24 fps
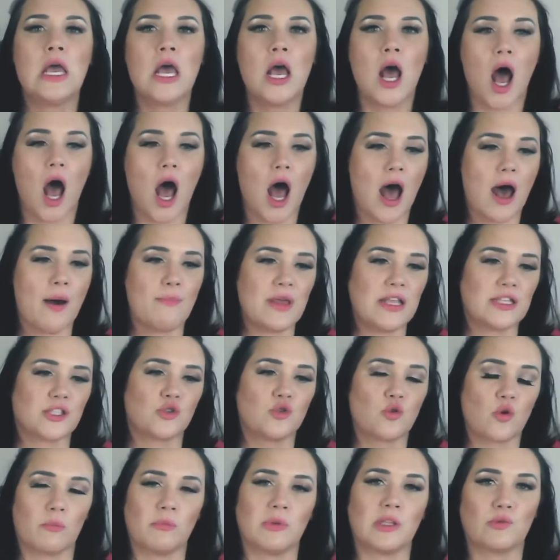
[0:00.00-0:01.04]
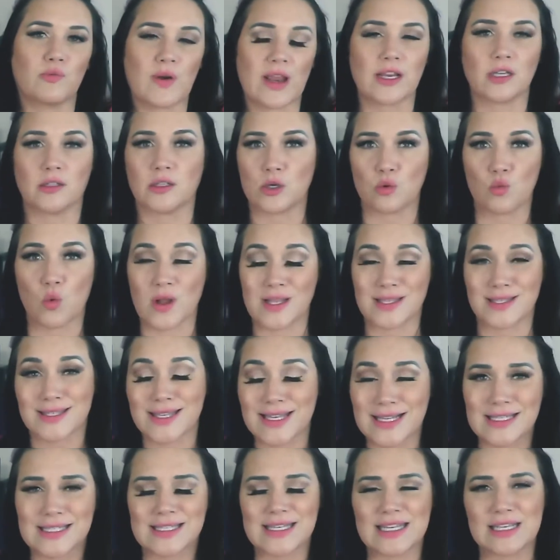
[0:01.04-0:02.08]
It's normally regularly
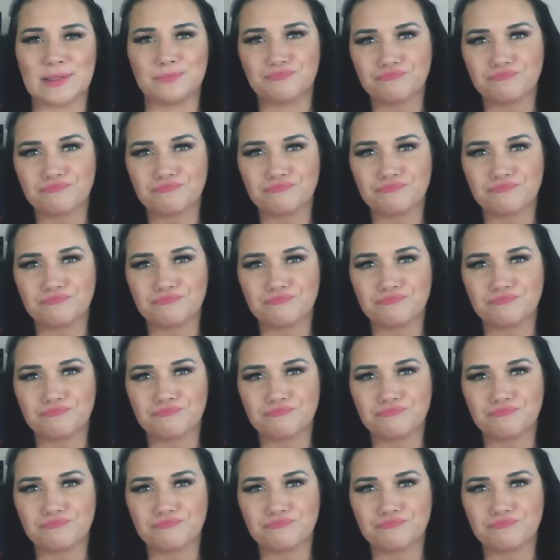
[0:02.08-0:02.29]
$160.